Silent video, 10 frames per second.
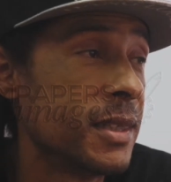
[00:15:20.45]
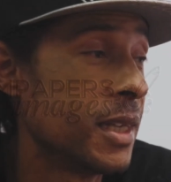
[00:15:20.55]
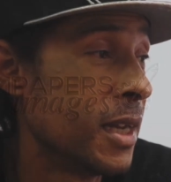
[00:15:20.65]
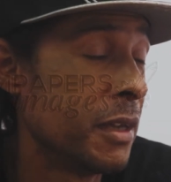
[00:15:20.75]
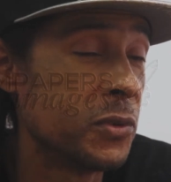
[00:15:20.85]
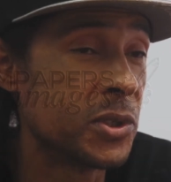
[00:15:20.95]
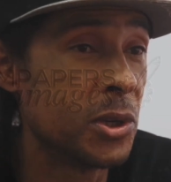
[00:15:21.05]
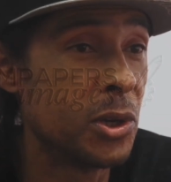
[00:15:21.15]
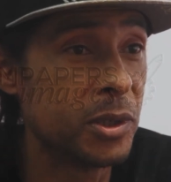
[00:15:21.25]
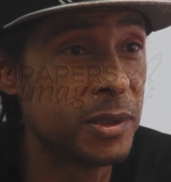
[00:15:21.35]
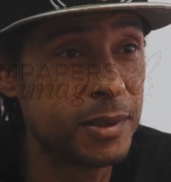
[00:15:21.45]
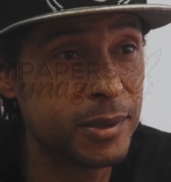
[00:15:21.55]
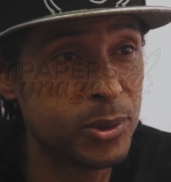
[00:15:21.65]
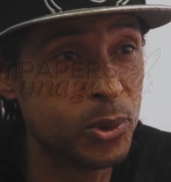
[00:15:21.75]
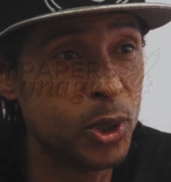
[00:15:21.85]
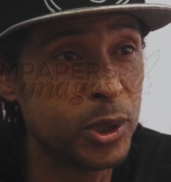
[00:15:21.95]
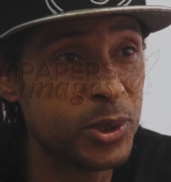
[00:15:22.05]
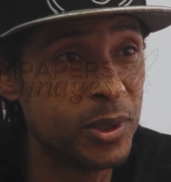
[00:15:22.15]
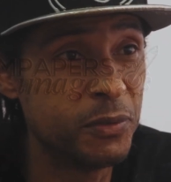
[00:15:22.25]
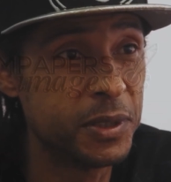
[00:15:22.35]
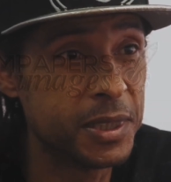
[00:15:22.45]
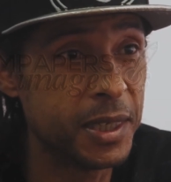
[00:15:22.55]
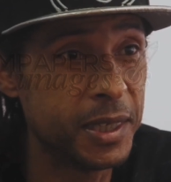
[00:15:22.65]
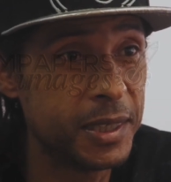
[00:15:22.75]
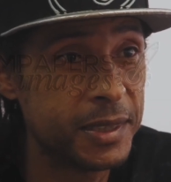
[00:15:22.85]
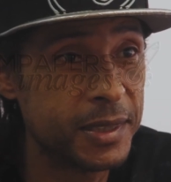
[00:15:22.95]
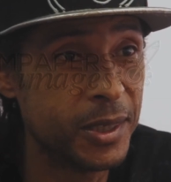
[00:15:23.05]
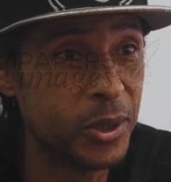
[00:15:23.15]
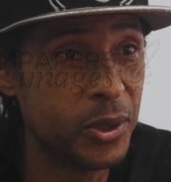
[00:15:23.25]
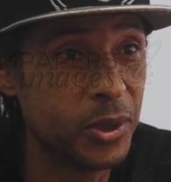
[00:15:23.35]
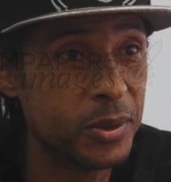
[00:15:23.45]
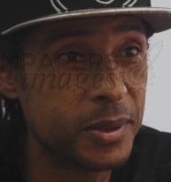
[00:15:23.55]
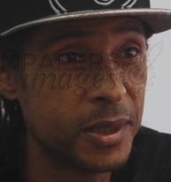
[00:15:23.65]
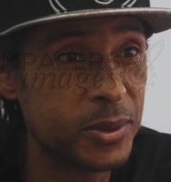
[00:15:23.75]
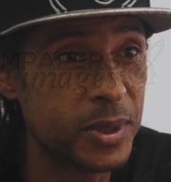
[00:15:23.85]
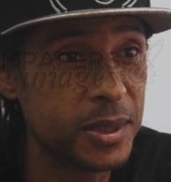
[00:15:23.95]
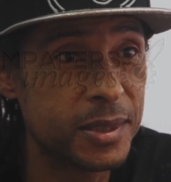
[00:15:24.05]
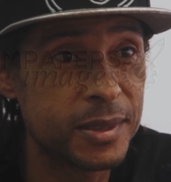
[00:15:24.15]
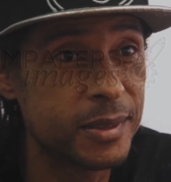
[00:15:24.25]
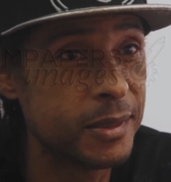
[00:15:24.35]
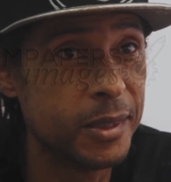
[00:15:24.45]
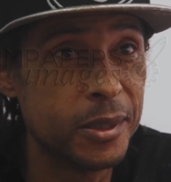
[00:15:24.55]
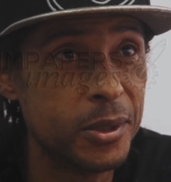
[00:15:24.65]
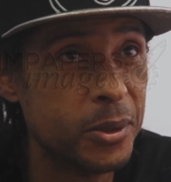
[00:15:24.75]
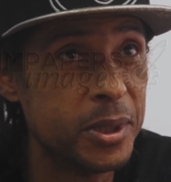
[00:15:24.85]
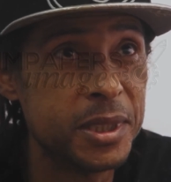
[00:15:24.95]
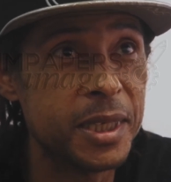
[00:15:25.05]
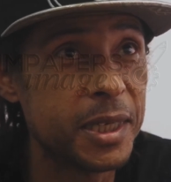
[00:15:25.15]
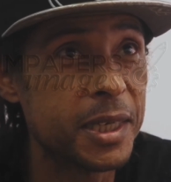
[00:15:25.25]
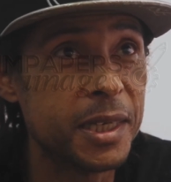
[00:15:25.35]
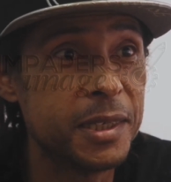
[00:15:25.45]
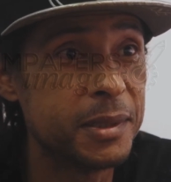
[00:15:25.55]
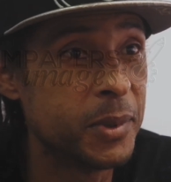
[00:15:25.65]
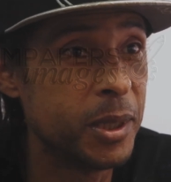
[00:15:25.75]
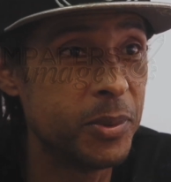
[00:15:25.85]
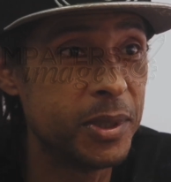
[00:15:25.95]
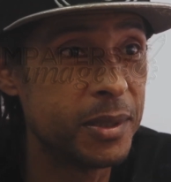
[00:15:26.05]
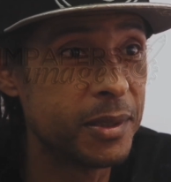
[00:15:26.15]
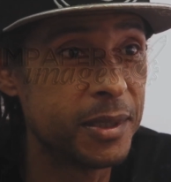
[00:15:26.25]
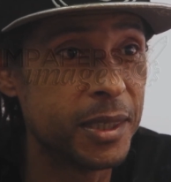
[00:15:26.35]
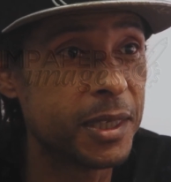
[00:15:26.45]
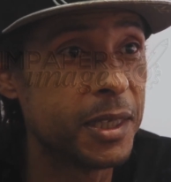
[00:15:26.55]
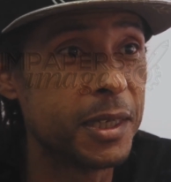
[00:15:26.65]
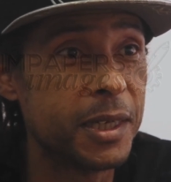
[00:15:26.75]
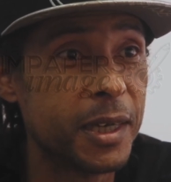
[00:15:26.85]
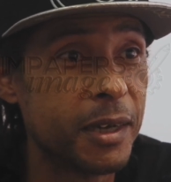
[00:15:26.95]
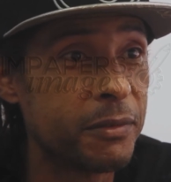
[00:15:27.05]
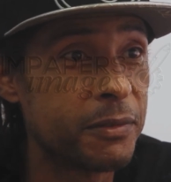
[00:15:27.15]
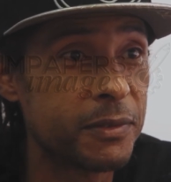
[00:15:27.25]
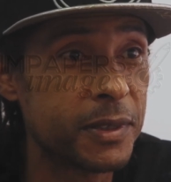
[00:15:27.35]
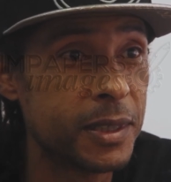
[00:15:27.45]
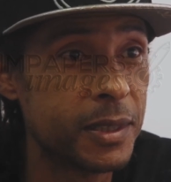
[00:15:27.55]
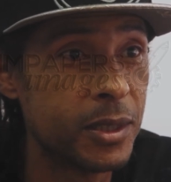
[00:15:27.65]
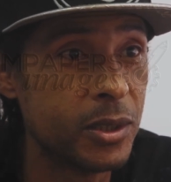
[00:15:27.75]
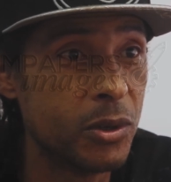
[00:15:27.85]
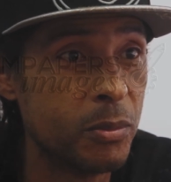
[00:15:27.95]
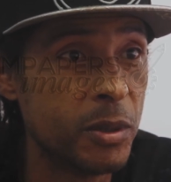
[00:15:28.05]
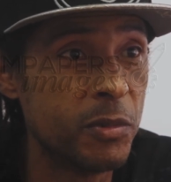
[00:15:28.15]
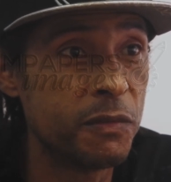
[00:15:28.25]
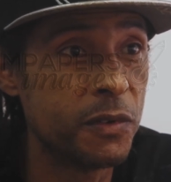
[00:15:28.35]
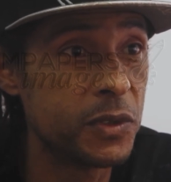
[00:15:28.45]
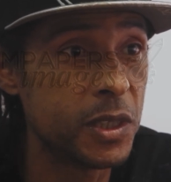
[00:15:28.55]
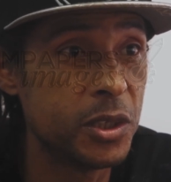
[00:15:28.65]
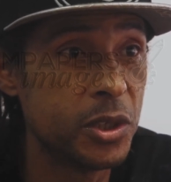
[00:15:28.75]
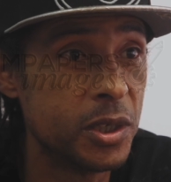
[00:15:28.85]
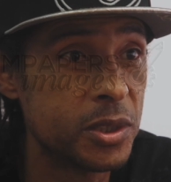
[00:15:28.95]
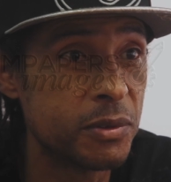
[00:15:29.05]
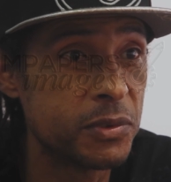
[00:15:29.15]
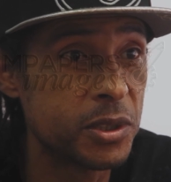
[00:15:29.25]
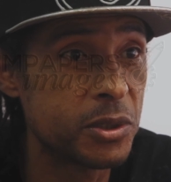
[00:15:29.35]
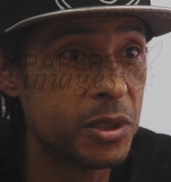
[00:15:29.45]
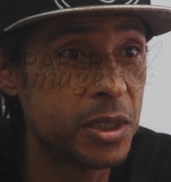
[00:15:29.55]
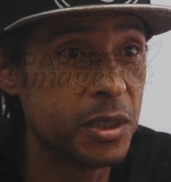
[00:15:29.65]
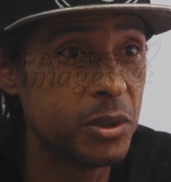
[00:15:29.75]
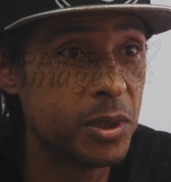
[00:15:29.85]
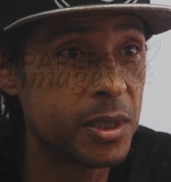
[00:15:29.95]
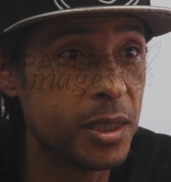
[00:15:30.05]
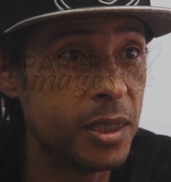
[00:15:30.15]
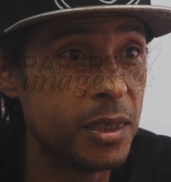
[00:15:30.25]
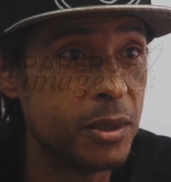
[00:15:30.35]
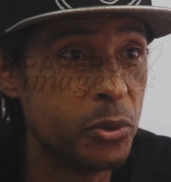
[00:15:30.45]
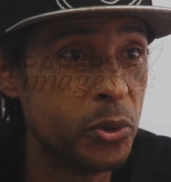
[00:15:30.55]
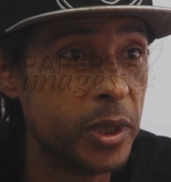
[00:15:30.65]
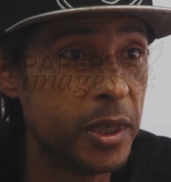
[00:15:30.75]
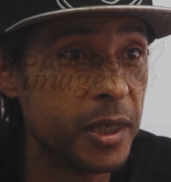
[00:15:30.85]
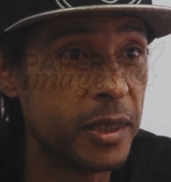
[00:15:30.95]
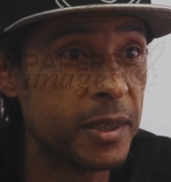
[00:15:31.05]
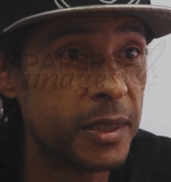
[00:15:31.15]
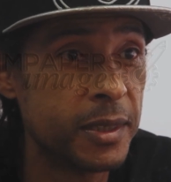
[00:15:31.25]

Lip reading: That life was long, too long to even say, you know, it was, you know, a decade, maybe a decade and a half, you know, maybe 15 years of just continuously ruining